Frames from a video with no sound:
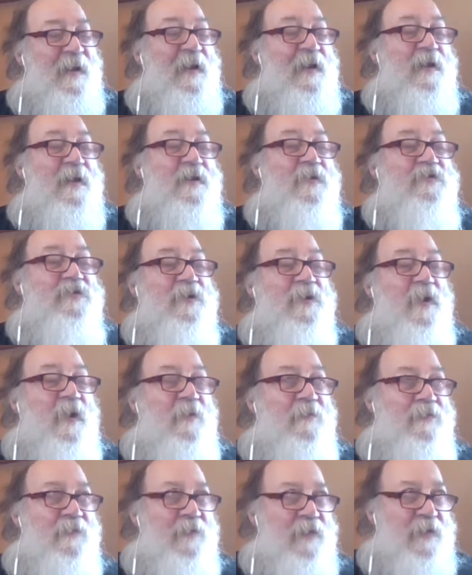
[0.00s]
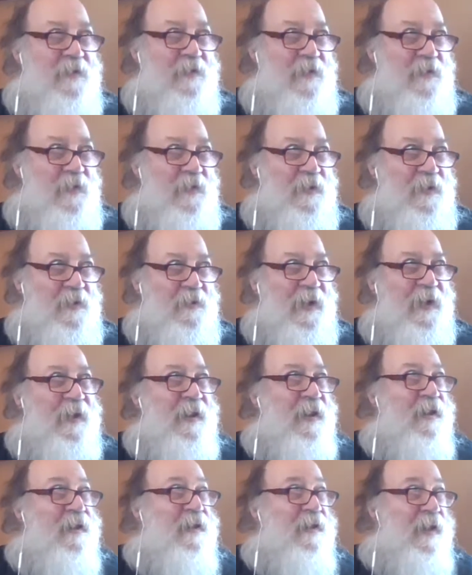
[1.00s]
You should go for a little longer and
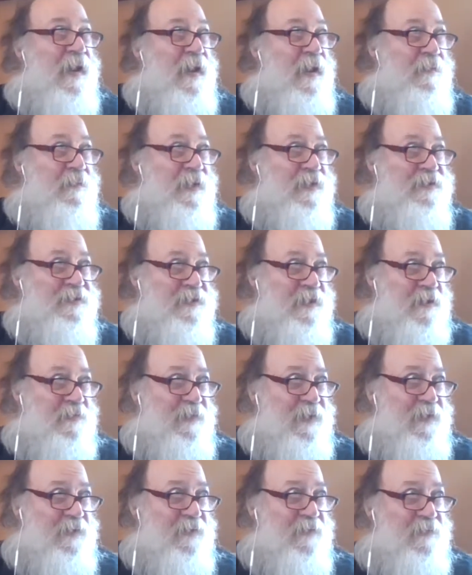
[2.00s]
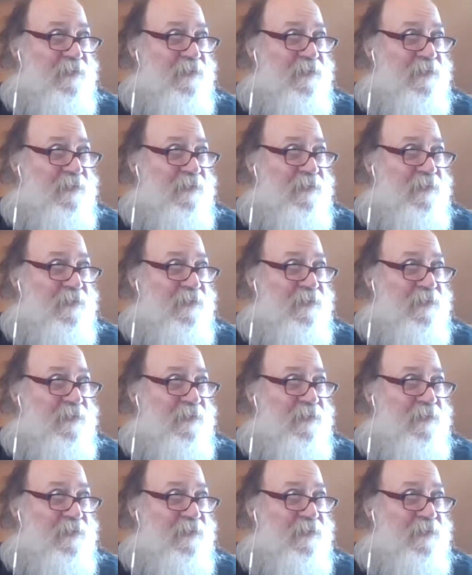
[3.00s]
get an MSW.